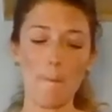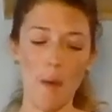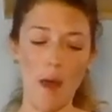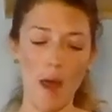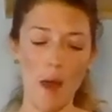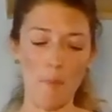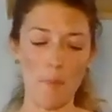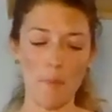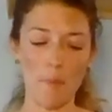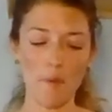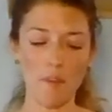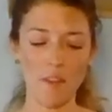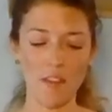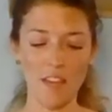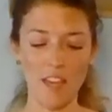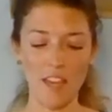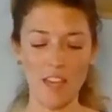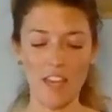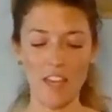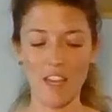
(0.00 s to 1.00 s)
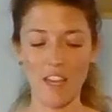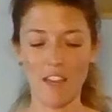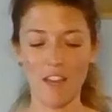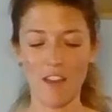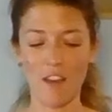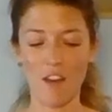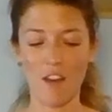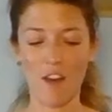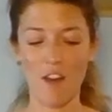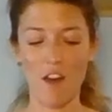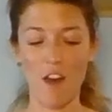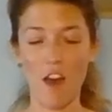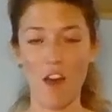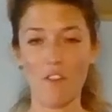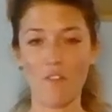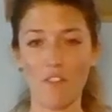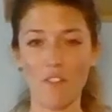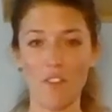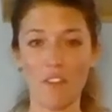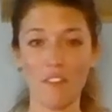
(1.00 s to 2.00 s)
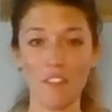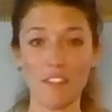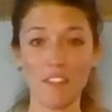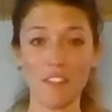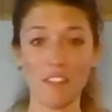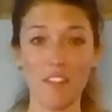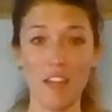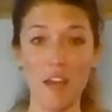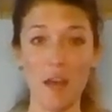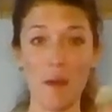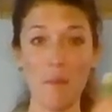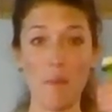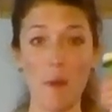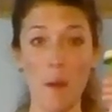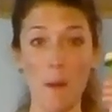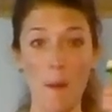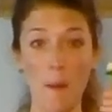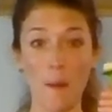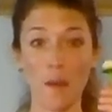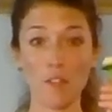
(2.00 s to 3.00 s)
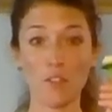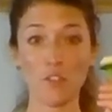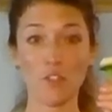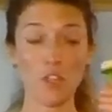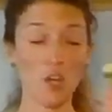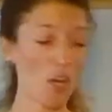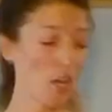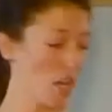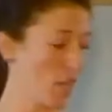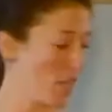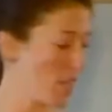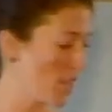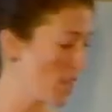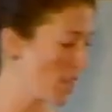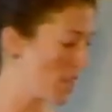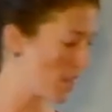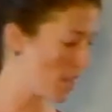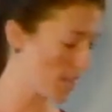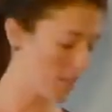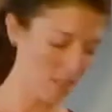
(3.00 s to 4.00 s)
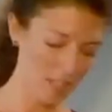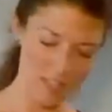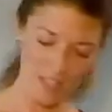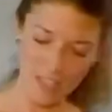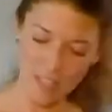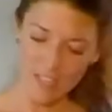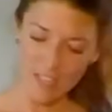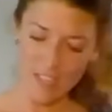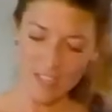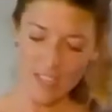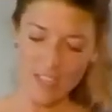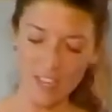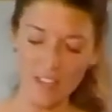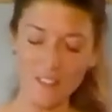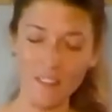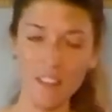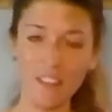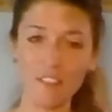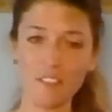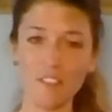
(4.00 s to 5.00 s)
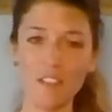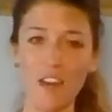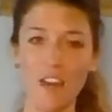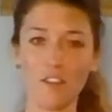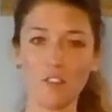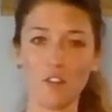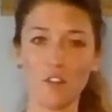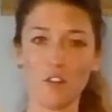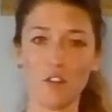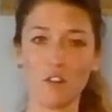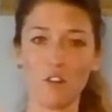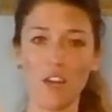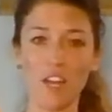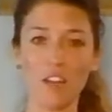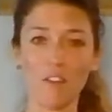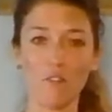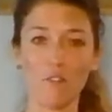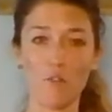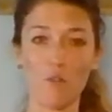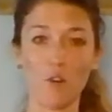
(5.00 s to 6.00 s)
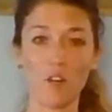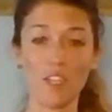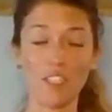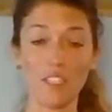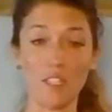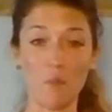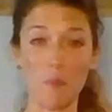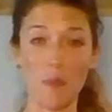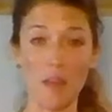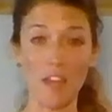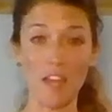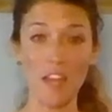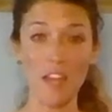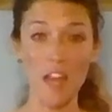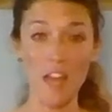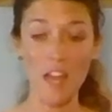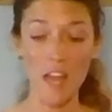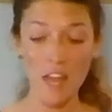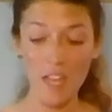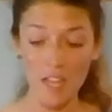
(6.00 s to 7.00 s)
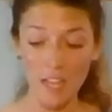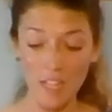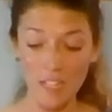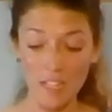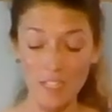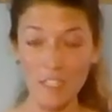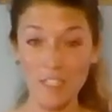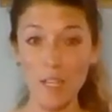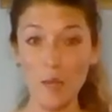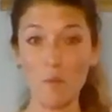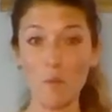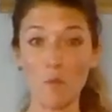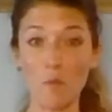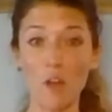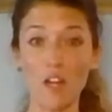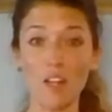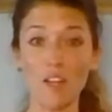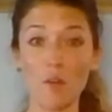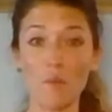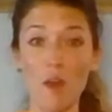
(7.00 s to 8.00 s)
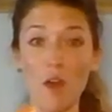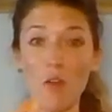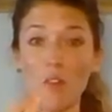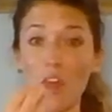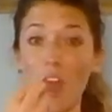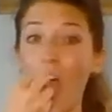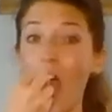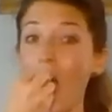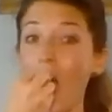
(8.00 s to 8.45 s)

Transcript: Pop it off the stem. Done. And these guys are great for dipping. Dip right in your mouth.